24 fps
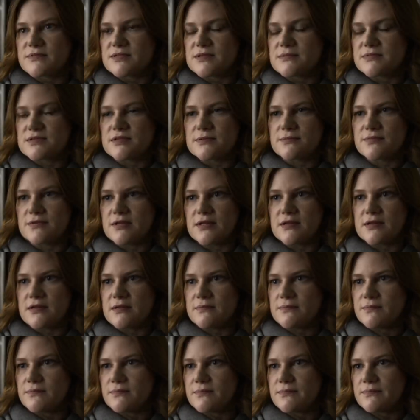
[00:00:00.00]
seems
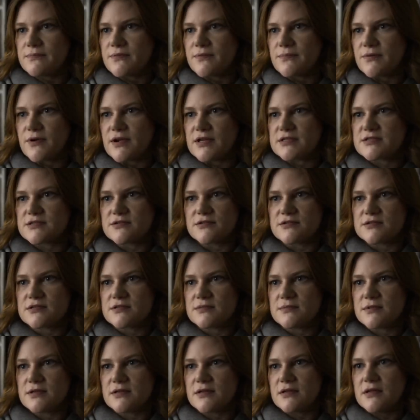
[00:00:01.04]
completely
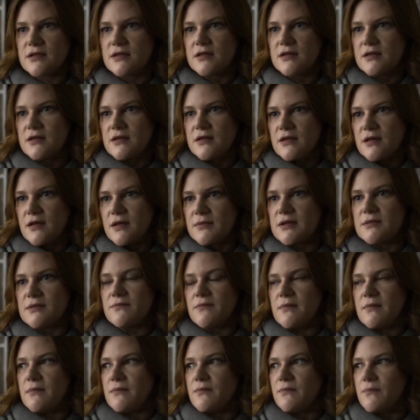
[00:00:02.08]
preposterous to me. I
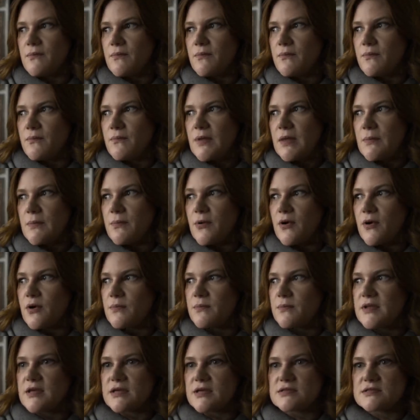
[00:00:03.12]
mean, in
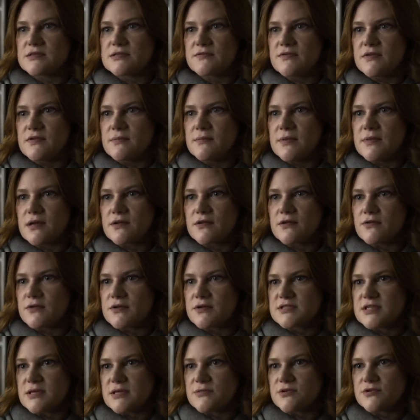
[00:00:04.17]
part because of the medical
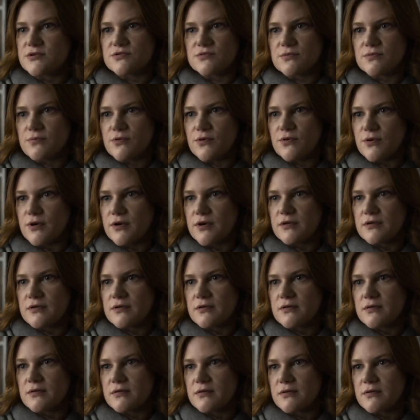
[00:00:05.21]
examiner's
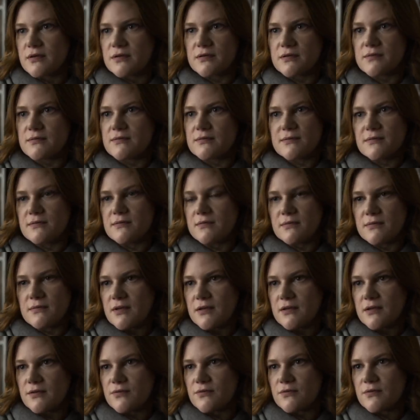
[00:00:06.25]
report that,
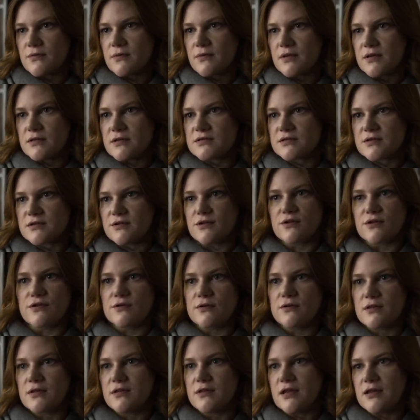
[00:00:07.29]
you know, it
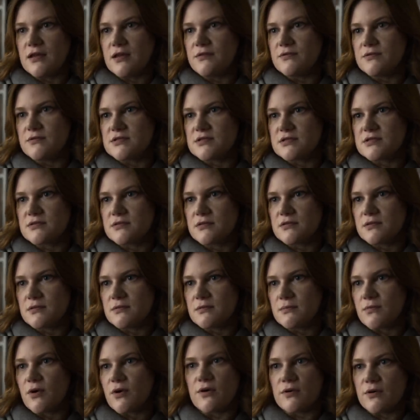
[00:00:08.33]
concluded that he was
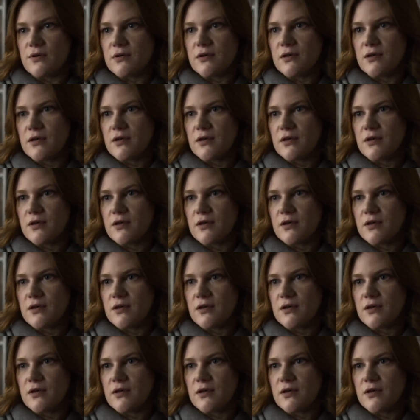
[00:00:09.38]
murdered.